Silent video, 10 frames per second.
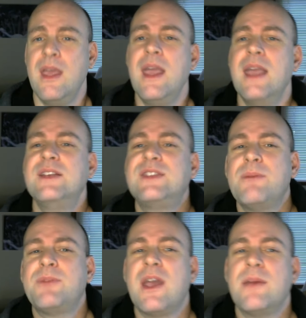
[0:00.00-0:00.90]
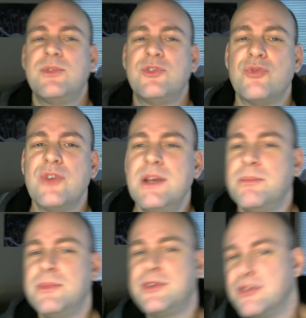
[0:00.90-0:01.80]
He sometimes
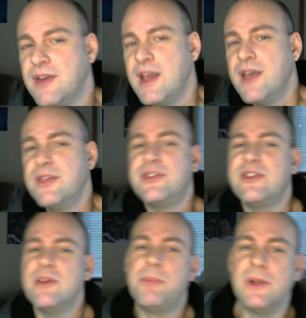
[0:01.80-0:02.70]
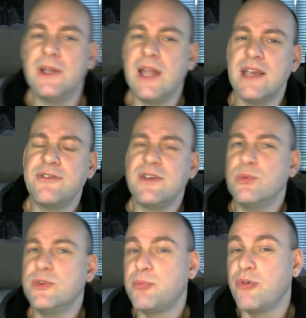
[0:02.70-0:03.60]
dreams of the simple life he
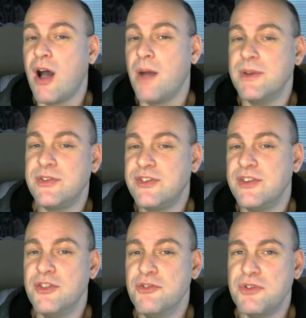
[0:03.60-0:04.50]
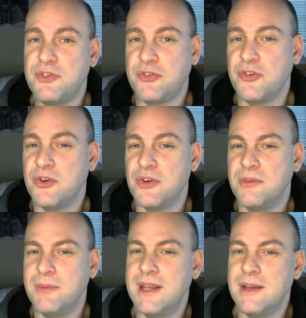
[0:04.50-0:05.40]
was promised in the return
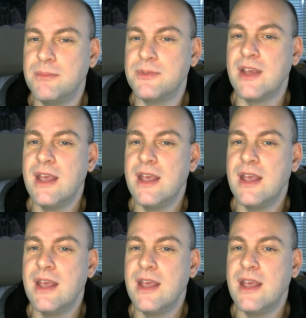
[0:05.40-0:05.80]
memes,